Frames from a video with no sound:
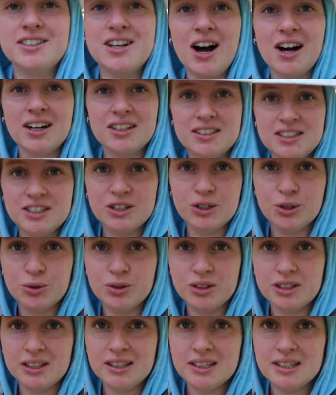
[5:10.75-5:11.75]
talks to
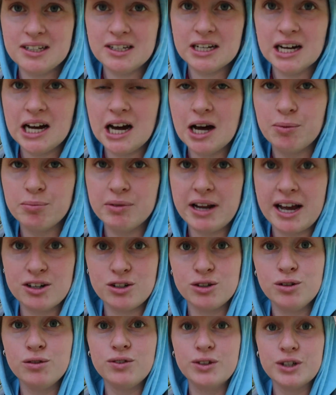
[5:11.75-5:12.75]
the
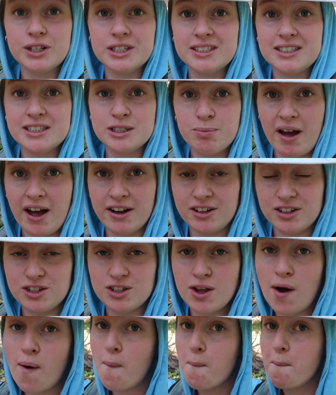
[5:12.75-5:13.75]
National Forest Dispatch.
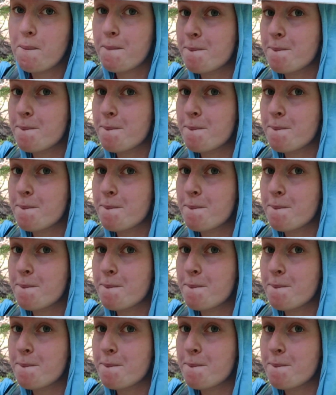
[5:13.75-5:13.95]
So